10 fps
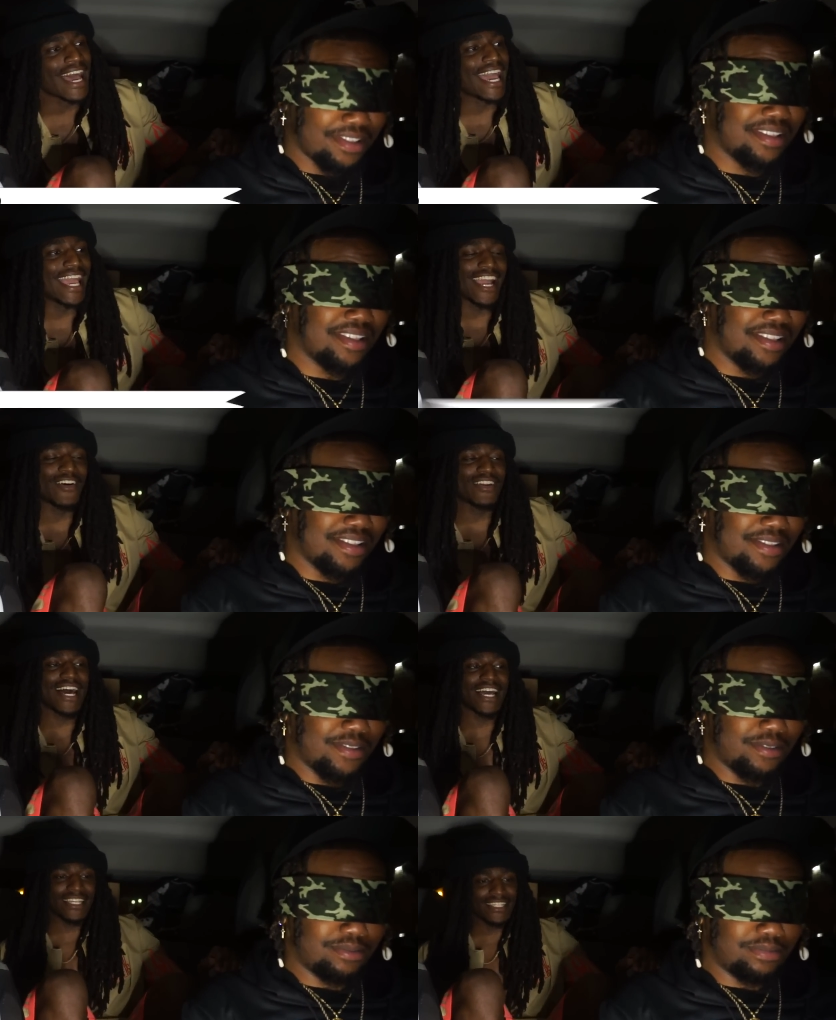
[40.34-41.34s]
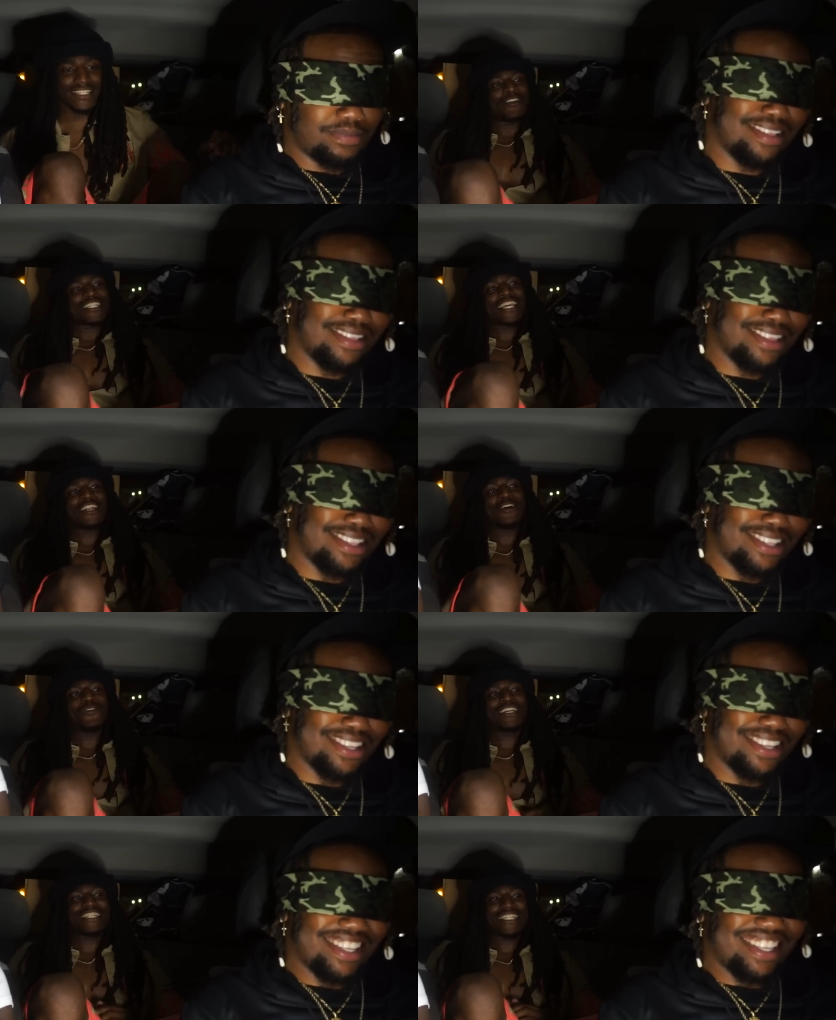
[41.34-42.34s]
Speaker 1: Hey, I ain't gonna lie. On a scale of 1 to